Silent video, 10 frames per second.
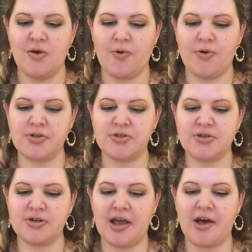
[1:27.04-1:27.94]

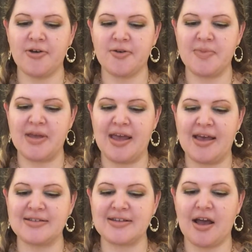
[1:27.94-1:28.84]
Orchard Alchemy
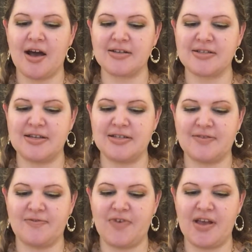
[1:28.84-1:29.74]
Antioxidant
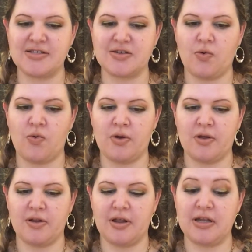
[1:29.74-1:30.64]
Face
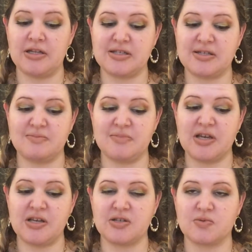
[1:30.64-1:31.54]
Oil, and it
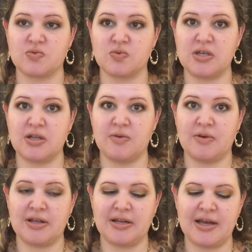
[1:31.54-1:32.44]
smells really,
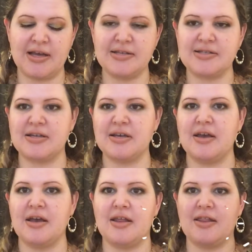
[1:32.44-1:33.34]
really nice.
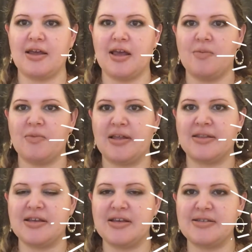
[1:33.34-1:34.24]
And that came like
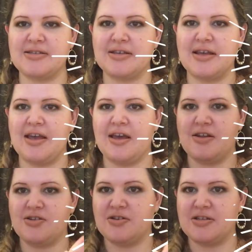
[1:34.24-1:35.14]
this. And
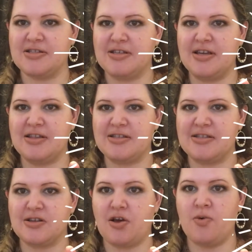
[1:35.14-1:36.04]
as you can see, this
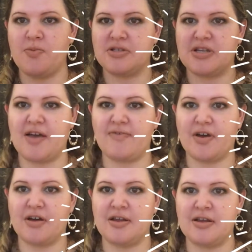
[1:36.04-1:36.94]
is almost half
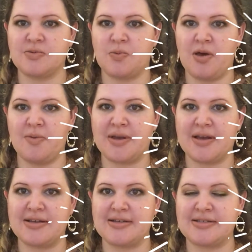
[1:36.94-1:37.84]
gone as well
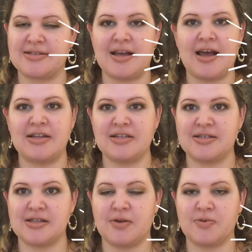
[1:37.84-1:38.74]
because I
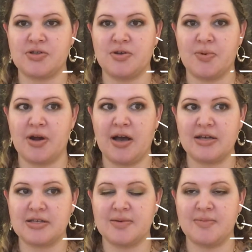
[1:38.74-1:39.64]
just thought it was super
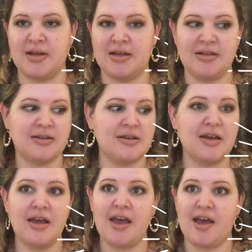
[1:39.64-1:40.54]
awesome and
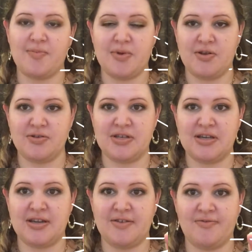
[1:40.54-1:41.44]
have been using
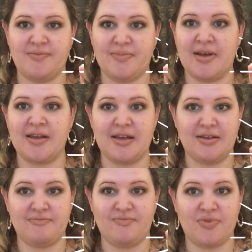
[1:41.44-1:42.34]
it
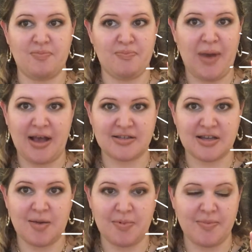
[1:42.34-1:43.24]
again past
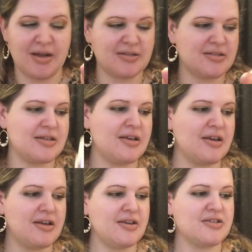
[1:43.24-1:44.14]
couple months.
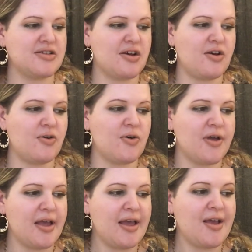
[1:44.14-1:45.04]
So
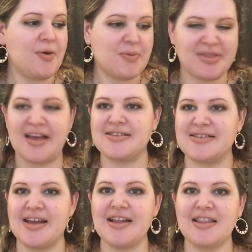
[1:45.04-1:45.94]
with that
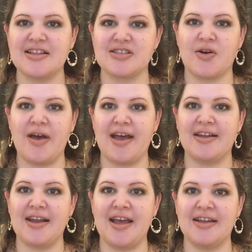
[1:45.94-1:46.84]
said, let's go
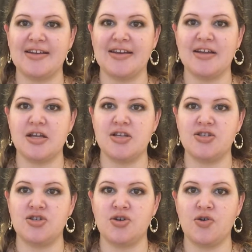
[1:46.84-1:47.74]
ahead and get
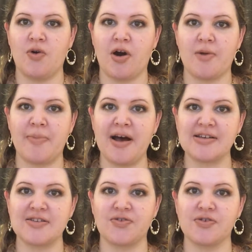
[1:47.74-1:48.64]
into our
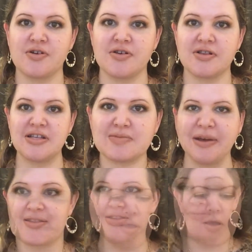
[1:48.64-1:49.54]
box for this month.